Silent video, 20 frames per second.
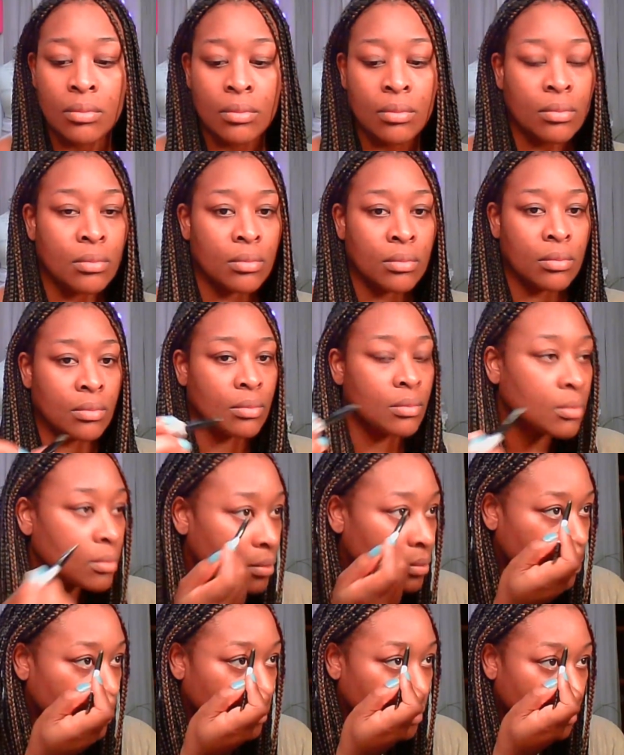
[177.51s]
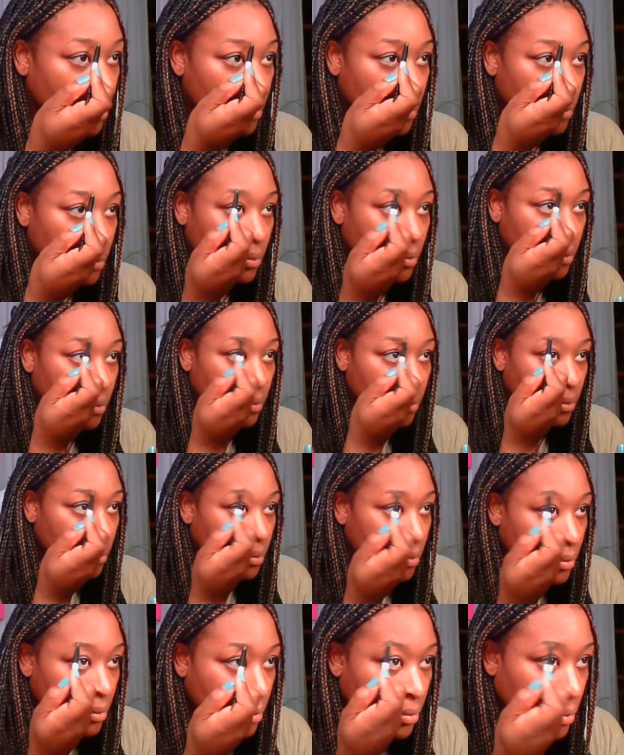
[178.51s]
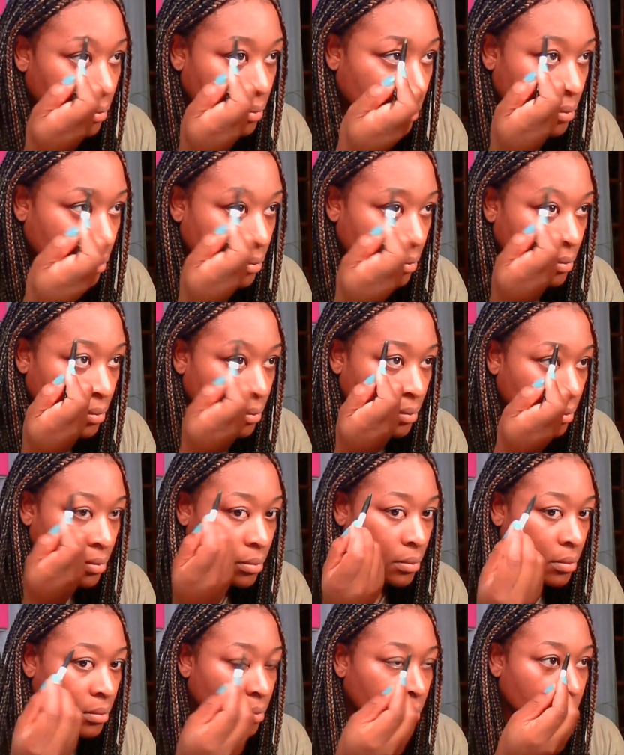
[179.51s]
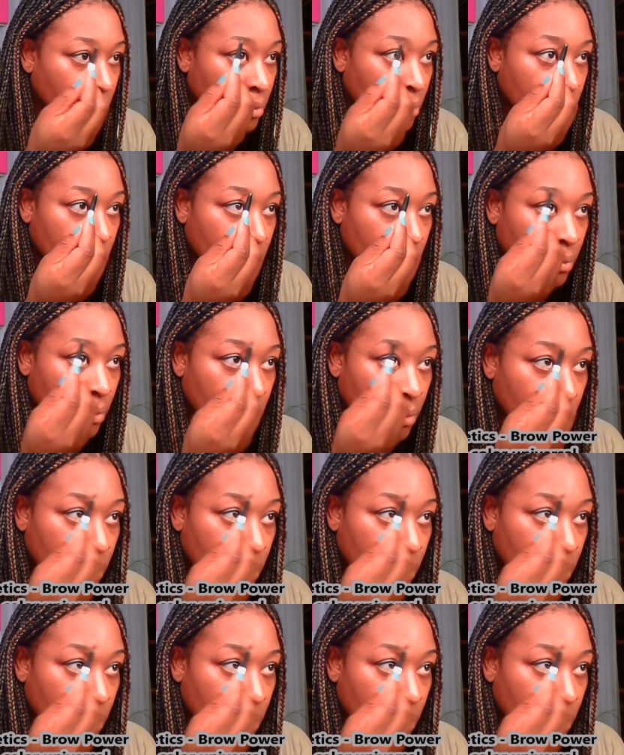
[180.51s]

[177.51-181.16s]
First thing I normally do to start my makeup process is I fill in my